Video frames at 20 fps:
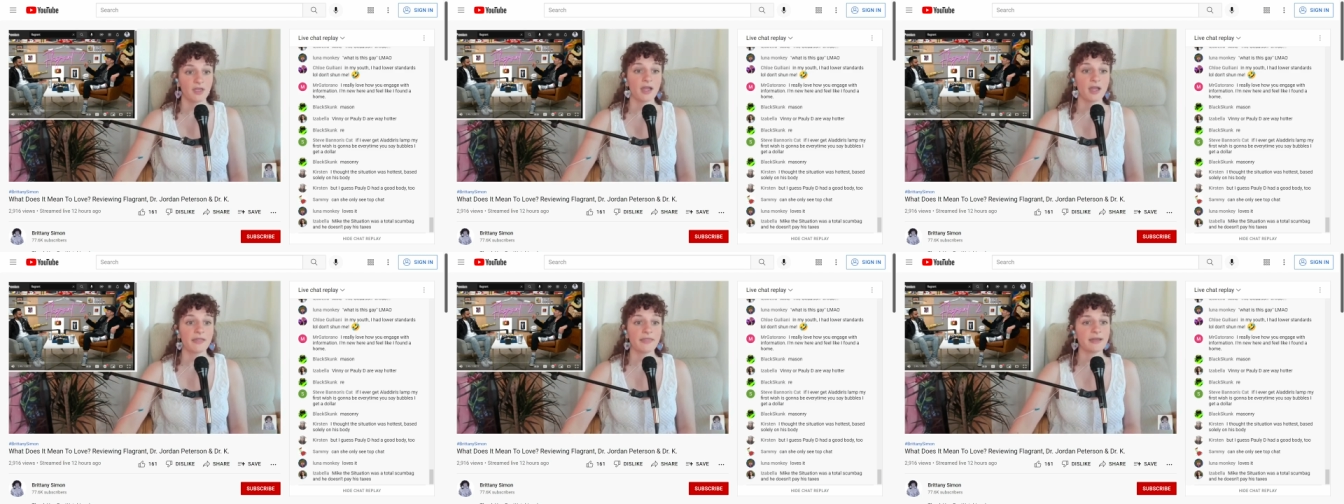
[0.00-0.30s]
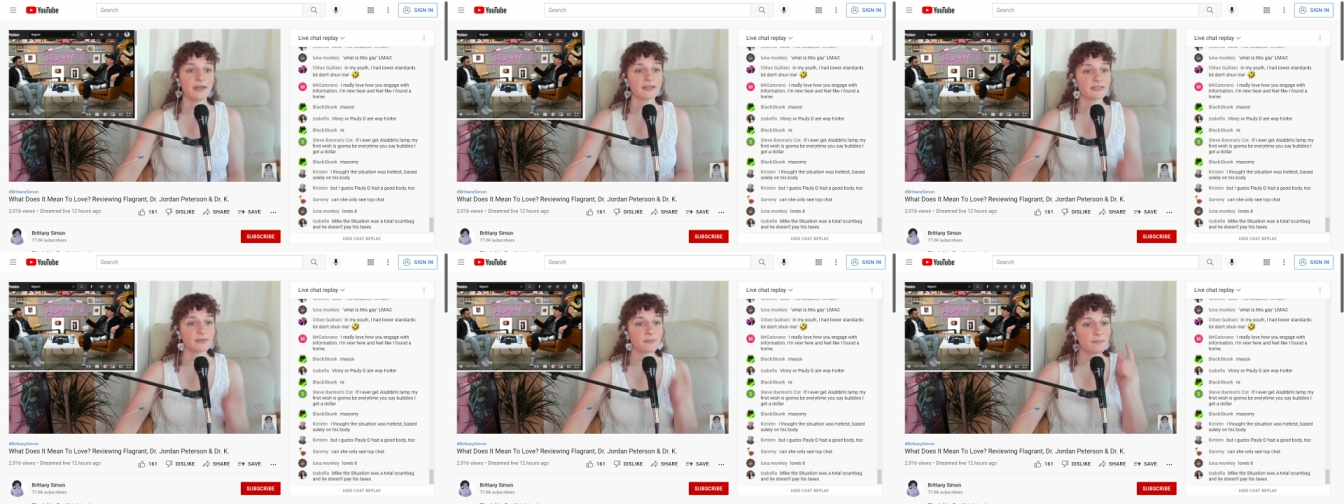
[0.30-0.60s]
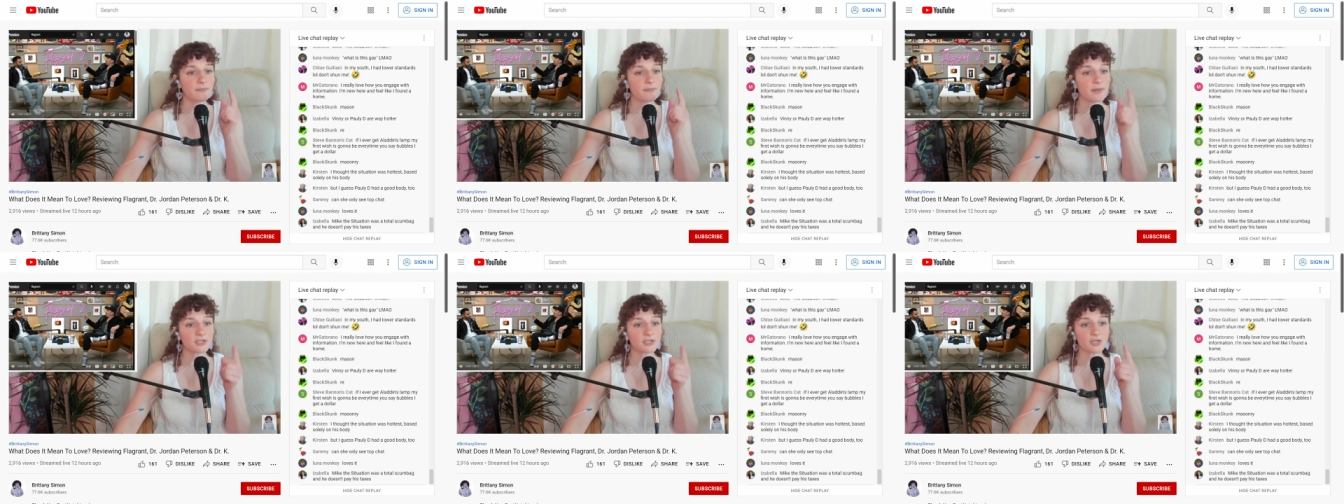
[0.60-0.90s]
And that is a
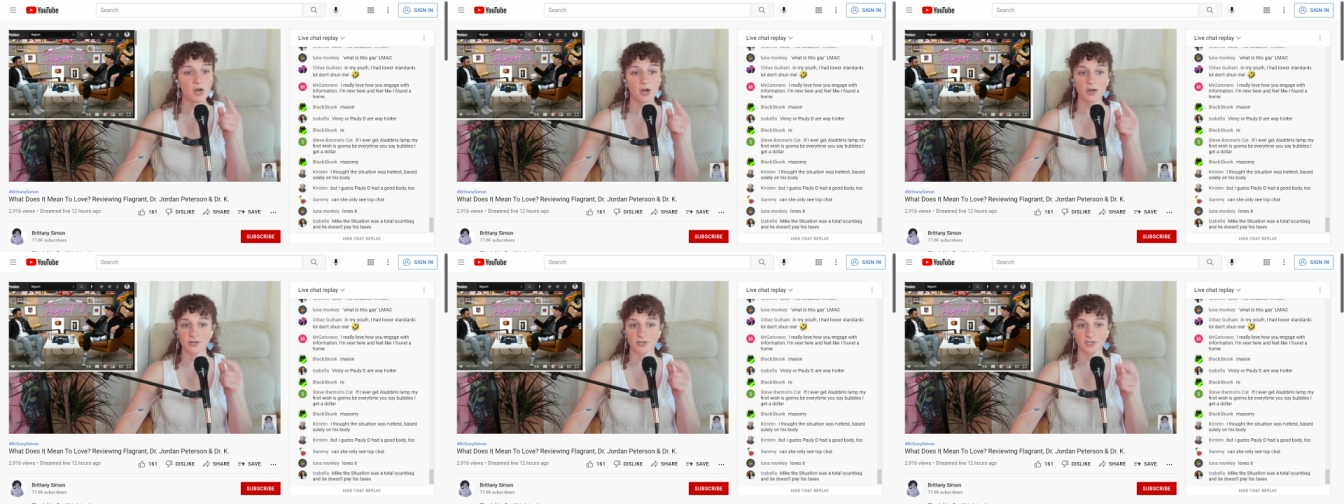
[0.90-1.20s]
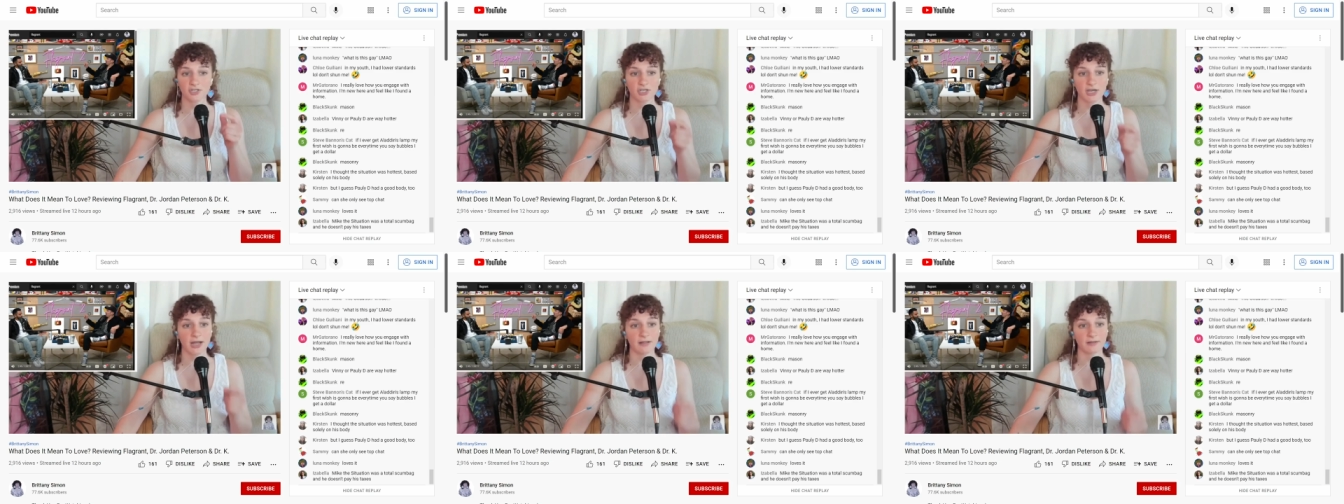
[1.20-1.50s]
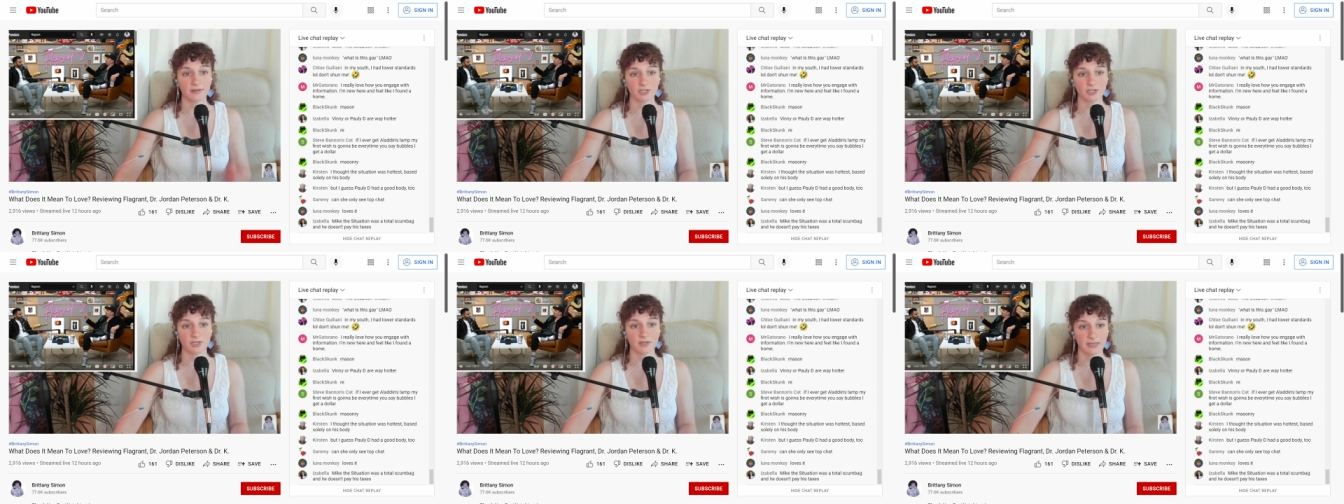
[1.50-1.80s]
much harder
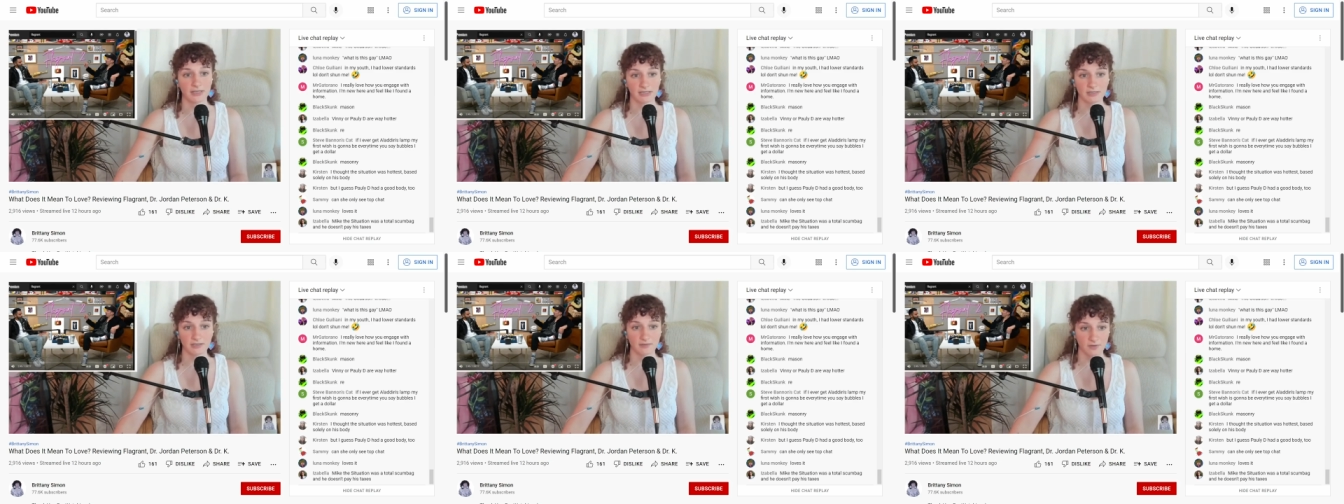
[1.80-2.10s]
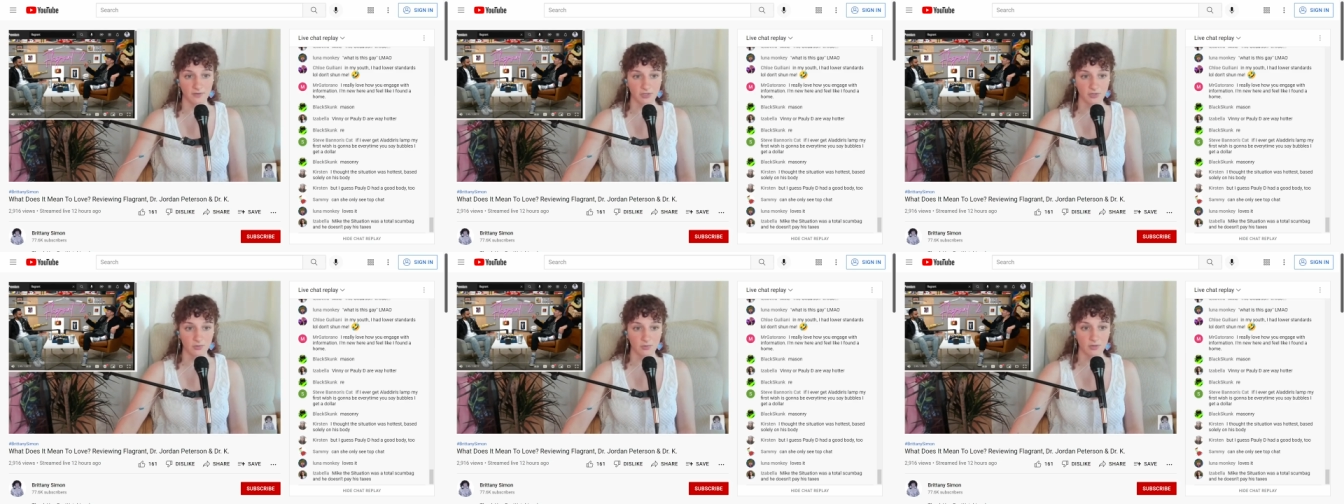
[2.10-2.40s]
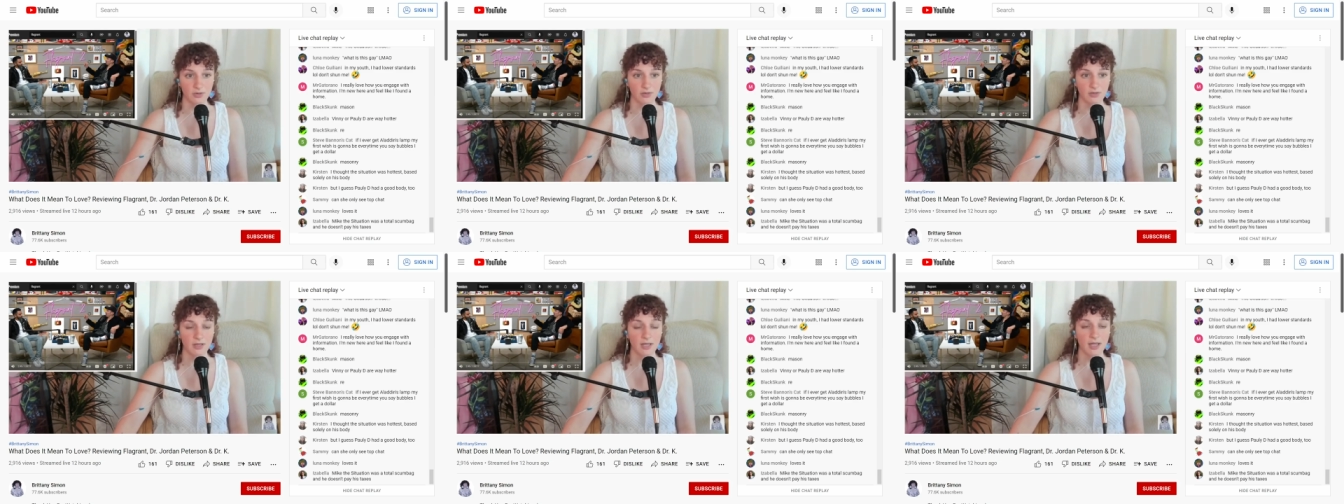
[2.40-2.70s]
challenge to the
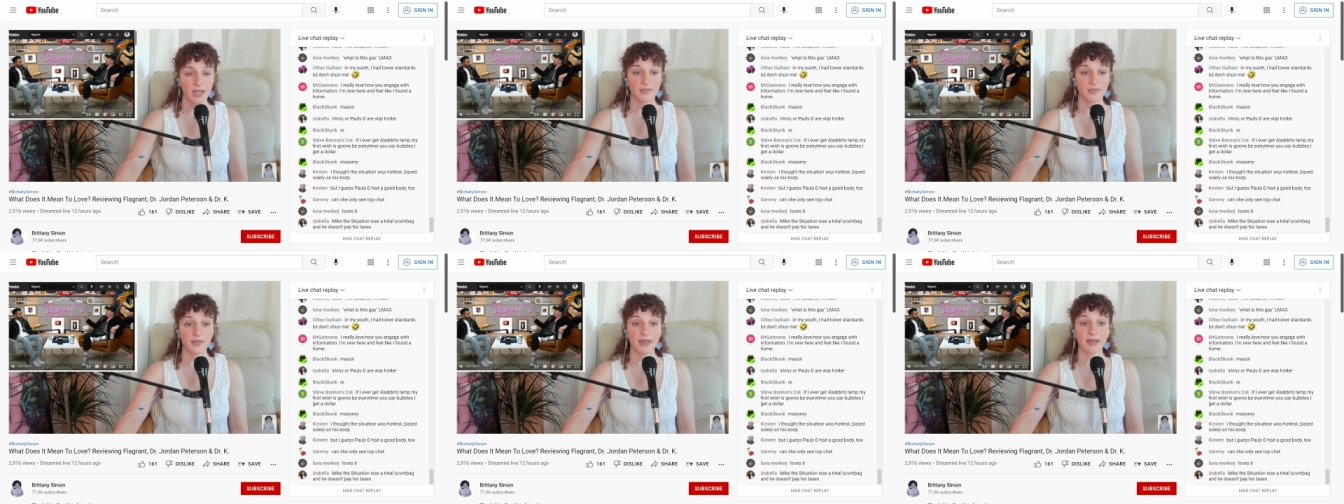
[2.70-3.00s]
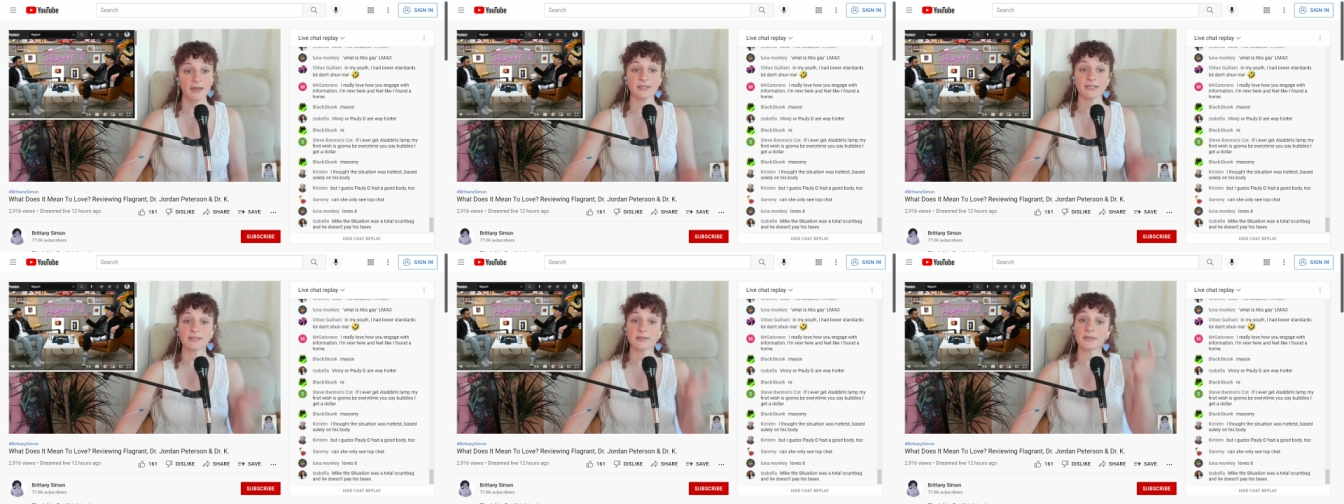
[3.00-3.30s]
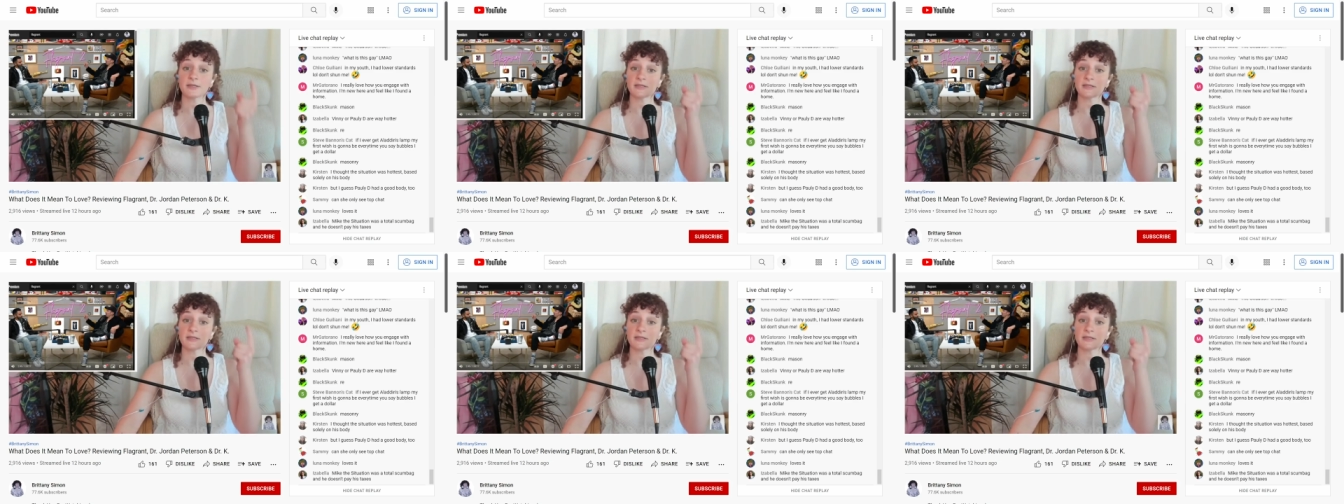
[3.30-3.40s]
individual than,